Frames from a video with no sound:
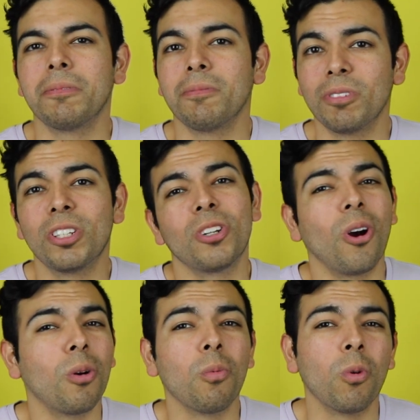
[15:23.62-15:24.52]

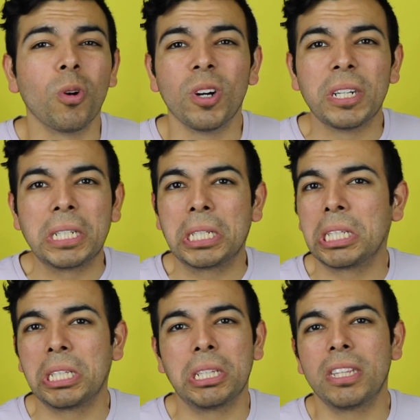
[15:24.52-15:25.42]
Star
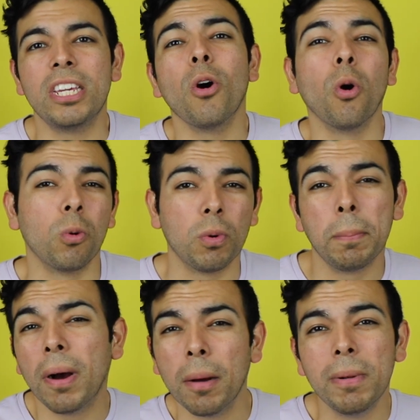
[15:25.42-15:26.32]
Wars, the Old
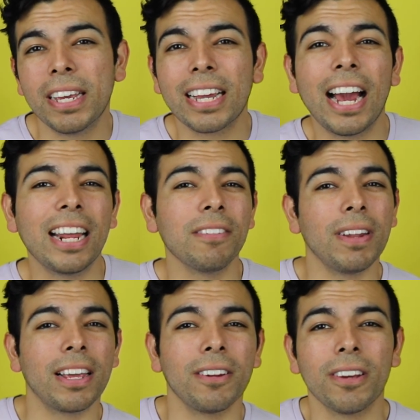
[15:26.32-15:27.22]
Republic kind of
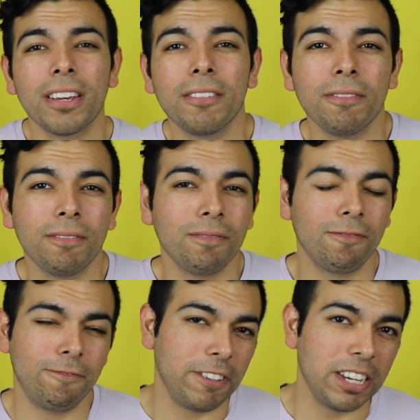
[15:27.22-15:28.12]
like look and
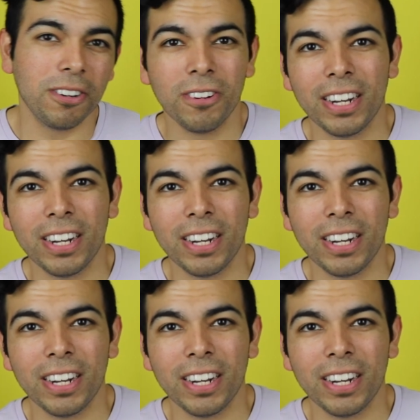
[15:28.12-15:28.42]
feel.